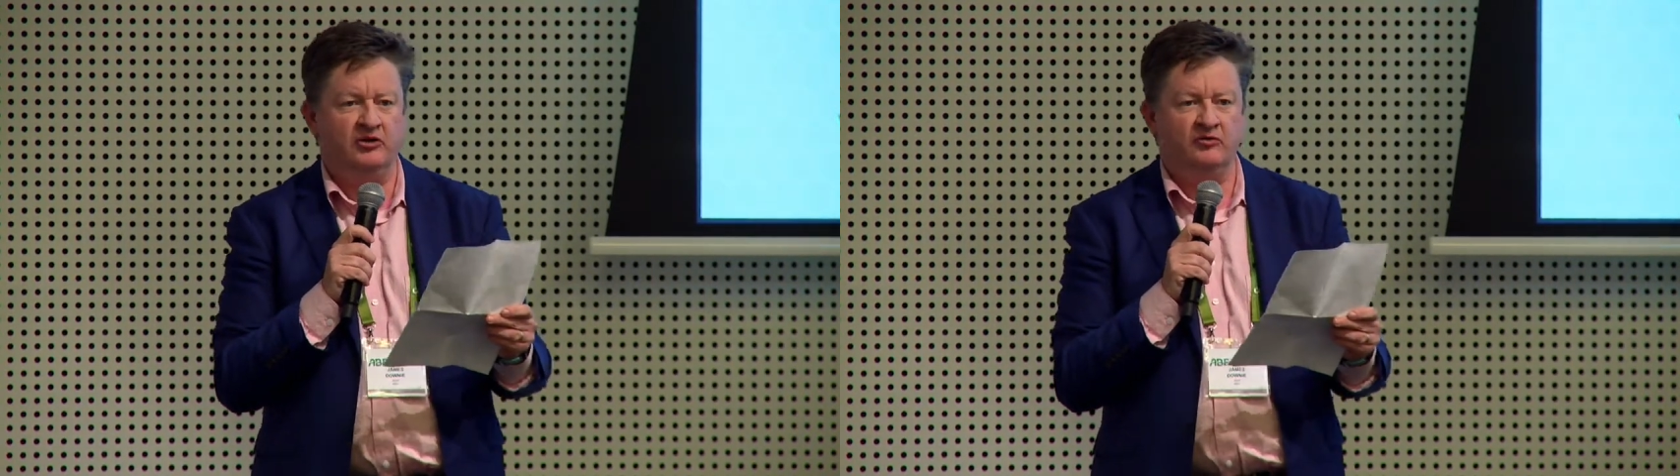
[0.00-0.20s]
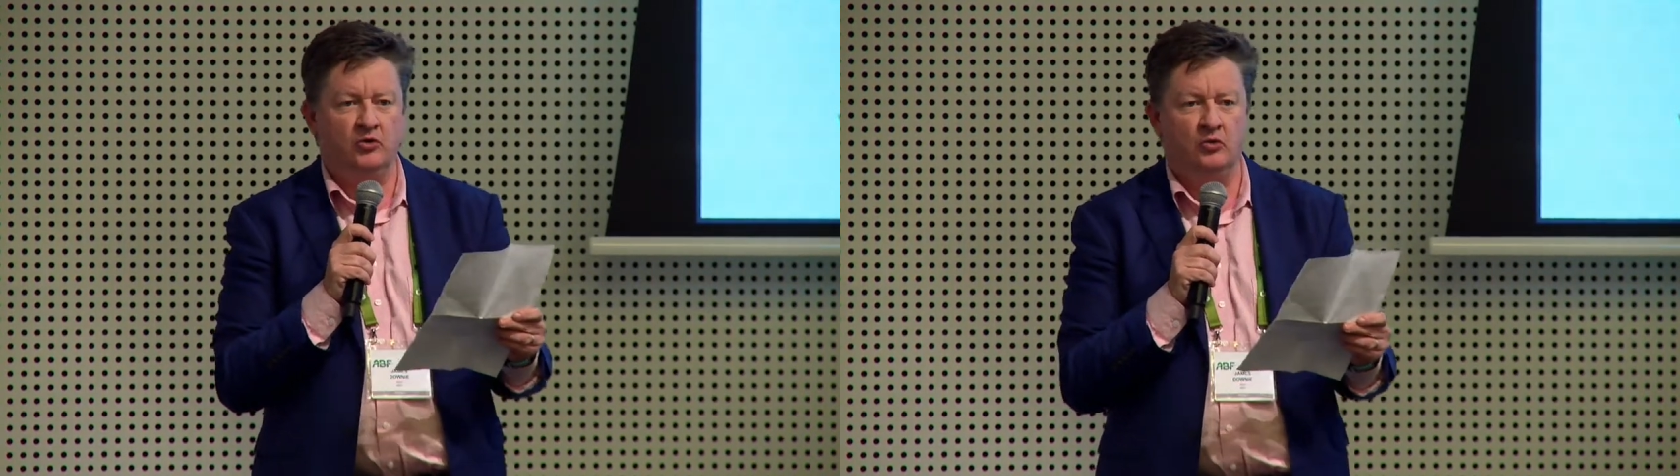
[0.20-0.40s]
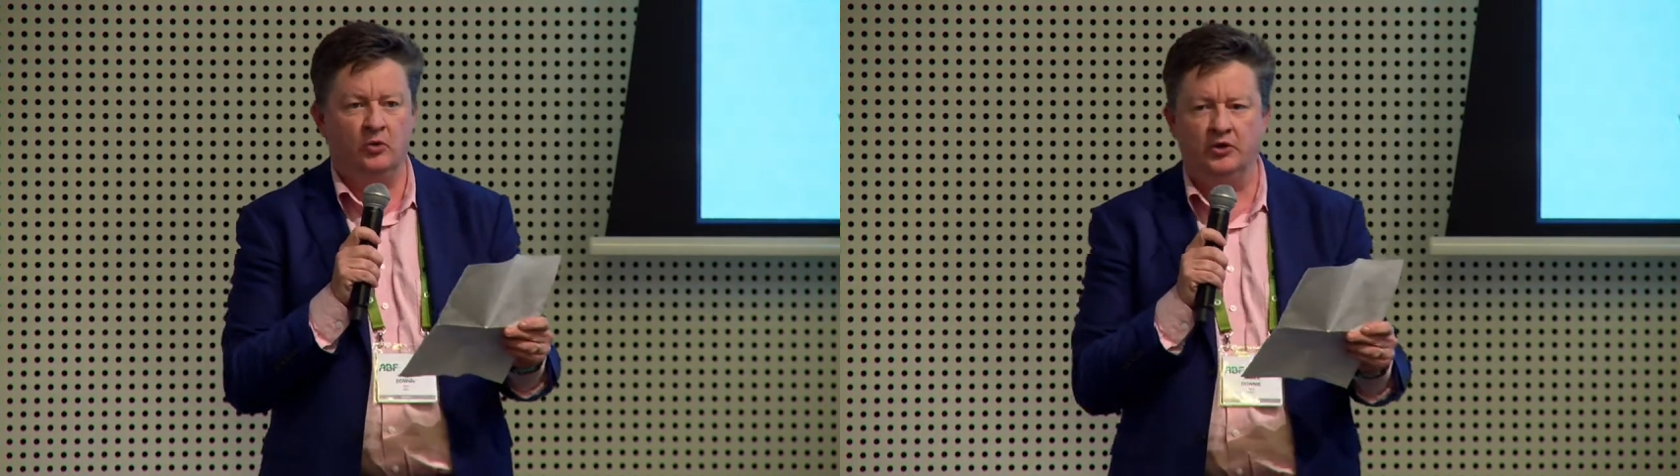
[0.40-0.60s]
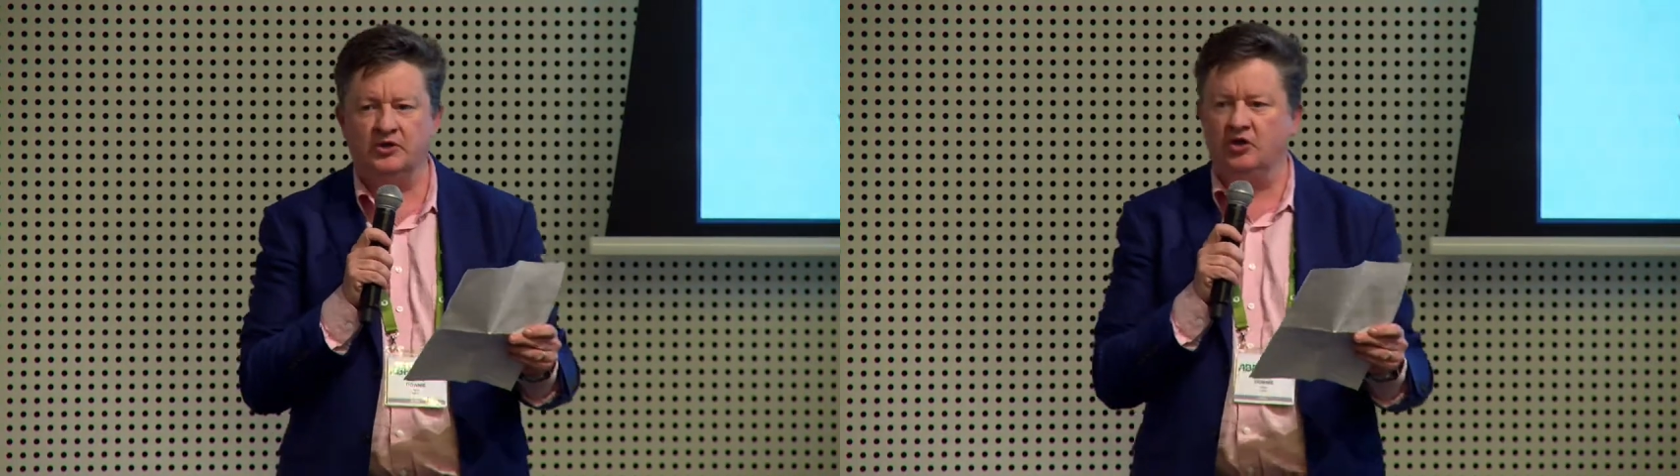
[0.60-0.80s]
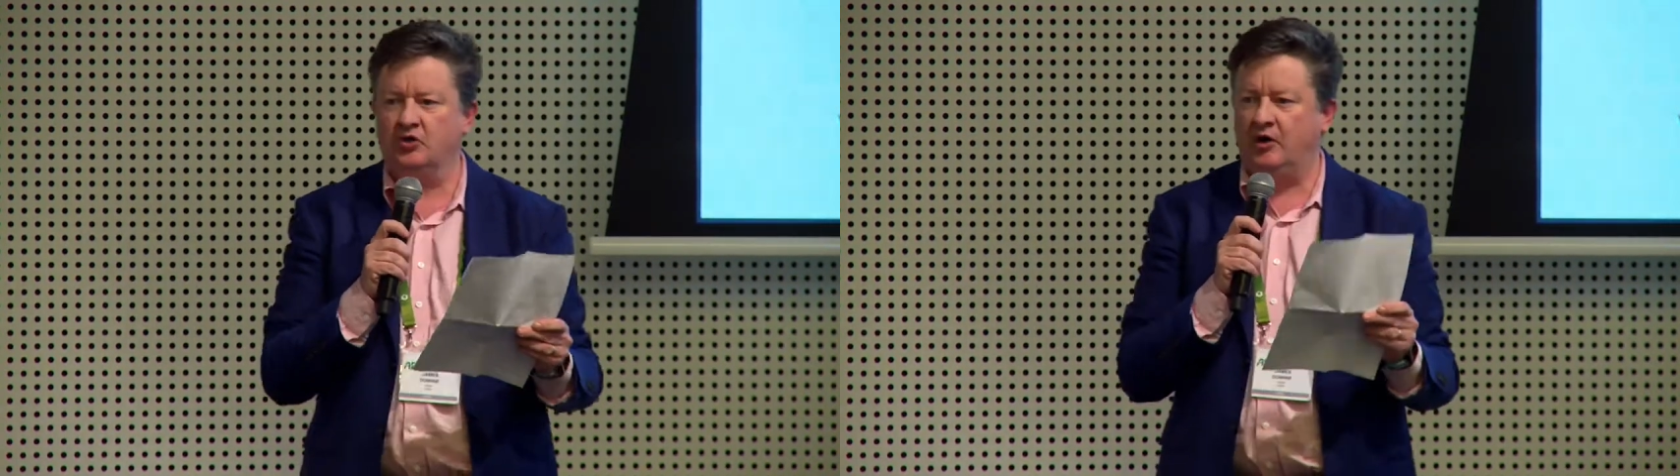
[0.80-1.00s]
have all
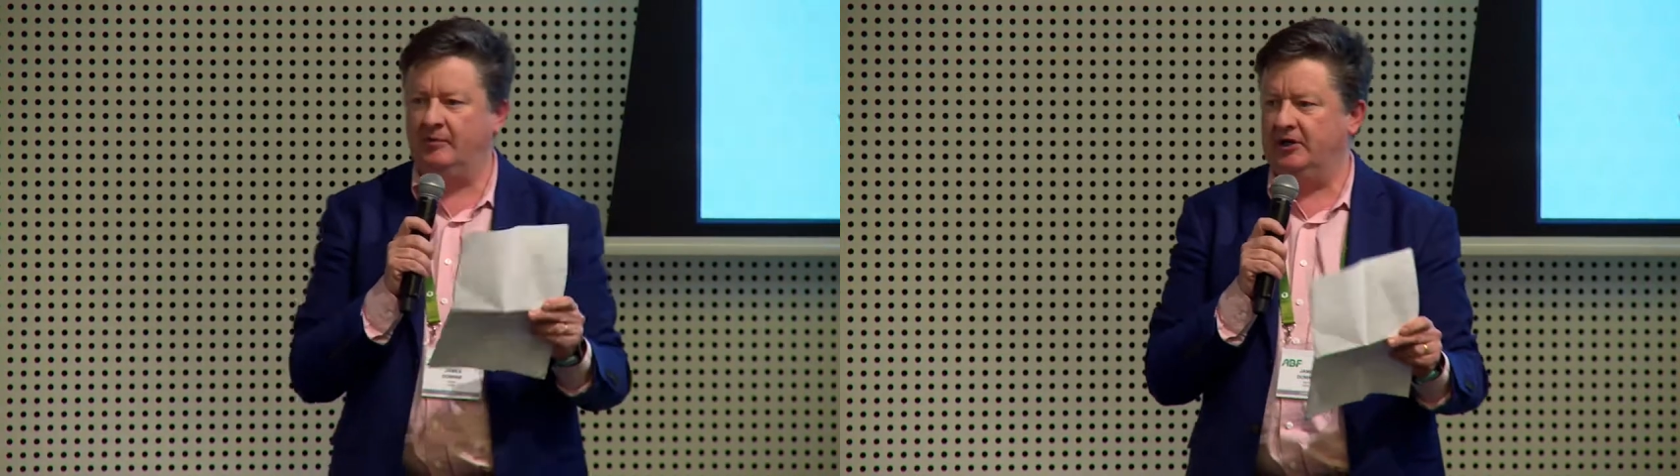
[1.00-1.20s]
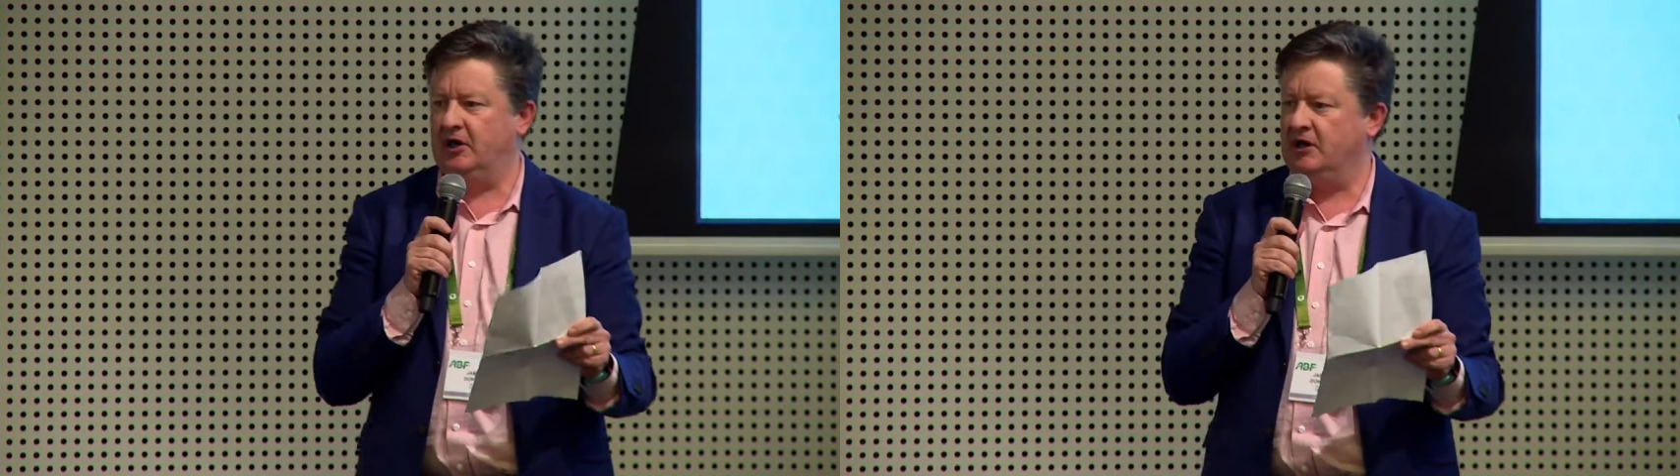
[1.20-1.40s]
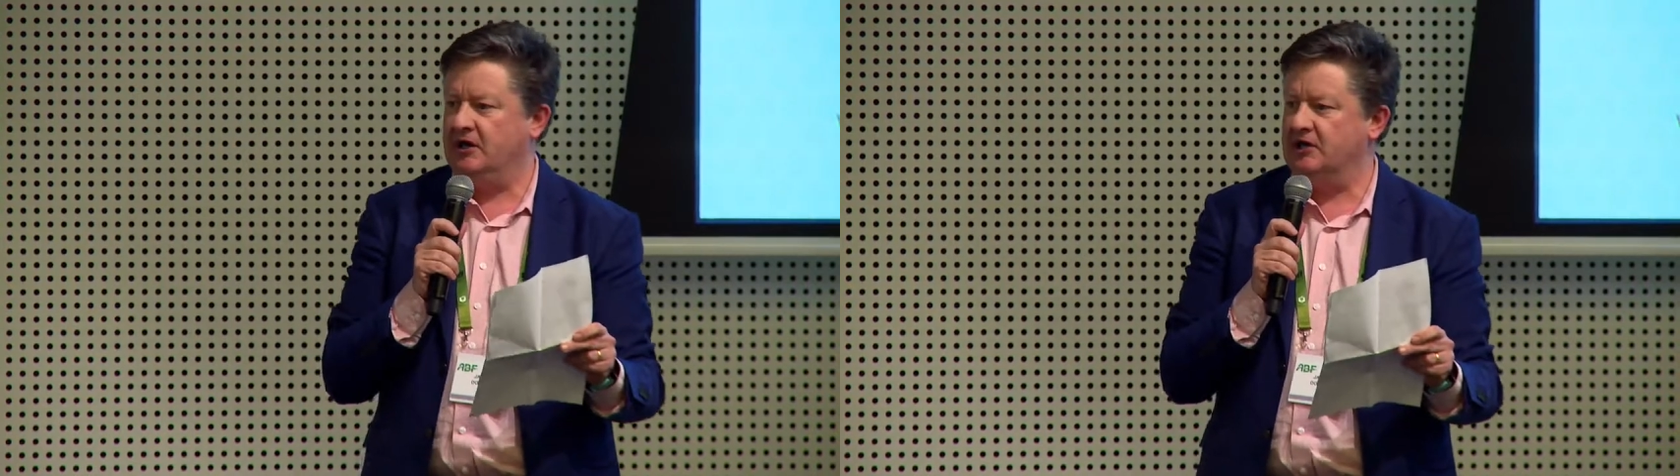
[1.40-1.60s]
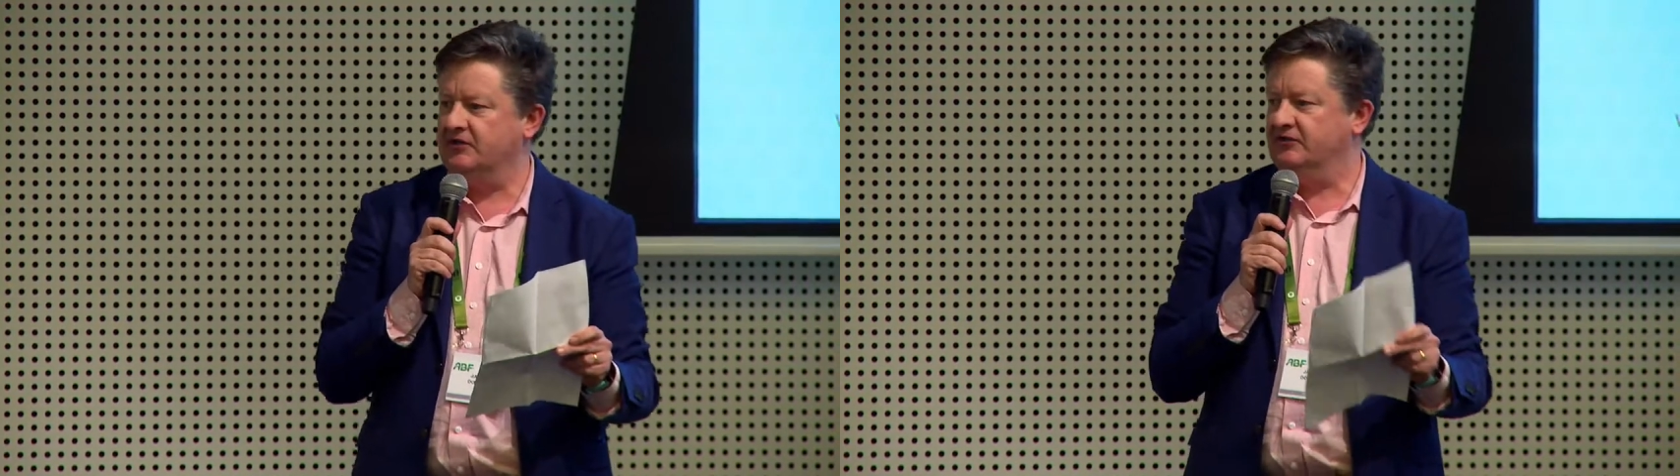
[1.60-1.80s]
worked incredibly hard.